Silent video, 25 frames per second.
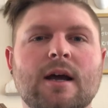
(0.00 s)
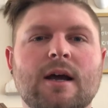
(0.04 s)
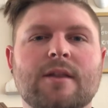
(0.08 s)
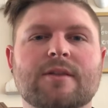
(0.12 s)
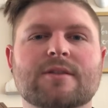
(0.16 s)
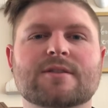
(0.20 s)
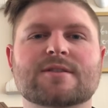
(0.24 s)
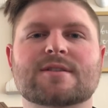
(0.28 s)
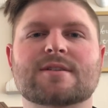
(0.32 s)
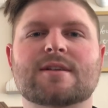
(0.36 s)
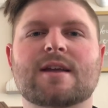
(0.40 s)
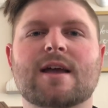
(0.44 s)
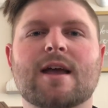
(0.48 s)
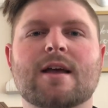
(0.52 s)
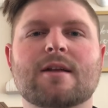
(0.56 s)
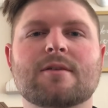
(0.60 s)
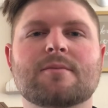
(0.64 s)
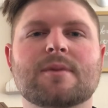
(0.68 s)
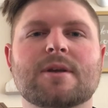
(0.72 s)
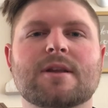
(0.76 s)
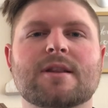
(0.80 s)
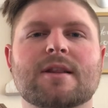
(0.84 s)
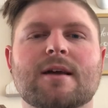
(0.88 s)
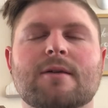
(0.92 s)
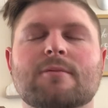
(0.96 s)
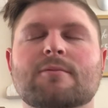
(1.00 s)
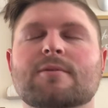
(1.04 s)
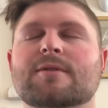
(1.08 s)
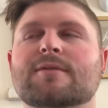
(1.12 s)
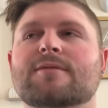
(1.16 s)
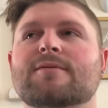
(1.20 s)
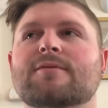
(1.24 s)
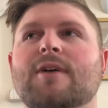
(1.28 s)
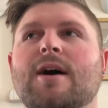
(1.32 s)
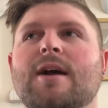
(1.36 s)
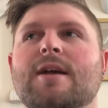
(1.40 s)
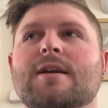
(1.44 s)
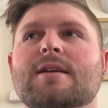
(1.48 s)
There's an enemy that we're
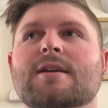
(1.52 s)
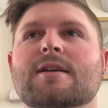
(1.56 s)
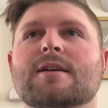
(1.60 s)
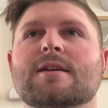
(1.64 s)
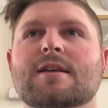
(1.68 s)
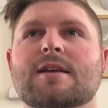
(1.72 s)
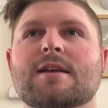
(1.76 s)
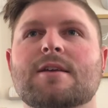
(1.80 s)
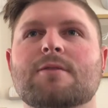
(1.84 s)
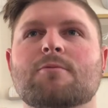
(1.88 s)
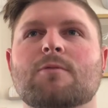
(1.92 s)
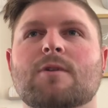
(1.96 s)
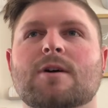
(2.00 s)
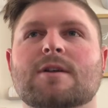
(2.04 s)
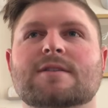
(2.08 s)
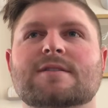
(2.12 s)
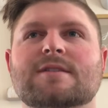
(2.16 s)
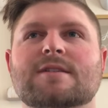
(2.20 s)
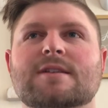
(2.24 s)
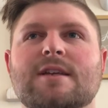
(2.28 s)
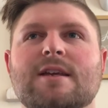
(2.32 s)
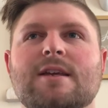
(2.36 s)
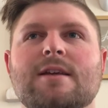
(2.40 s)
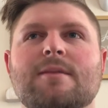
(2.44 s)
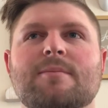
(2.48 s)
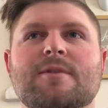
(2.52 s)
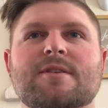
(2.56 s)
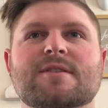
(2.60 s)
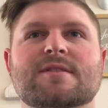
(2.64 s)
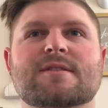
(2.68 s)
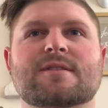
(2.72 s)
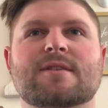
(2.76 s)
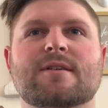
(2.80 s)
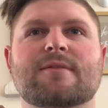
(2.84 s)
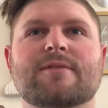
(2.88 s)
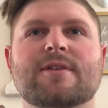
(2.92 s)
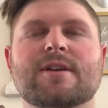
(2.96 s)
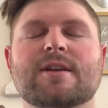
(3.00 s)
fighting, and he wants to keep this
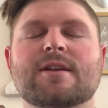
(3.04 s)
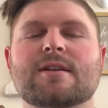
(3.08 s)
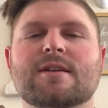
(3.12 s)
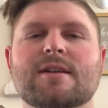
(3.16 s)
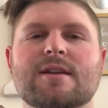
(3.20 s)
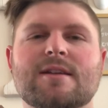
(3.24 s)
stuff hidden.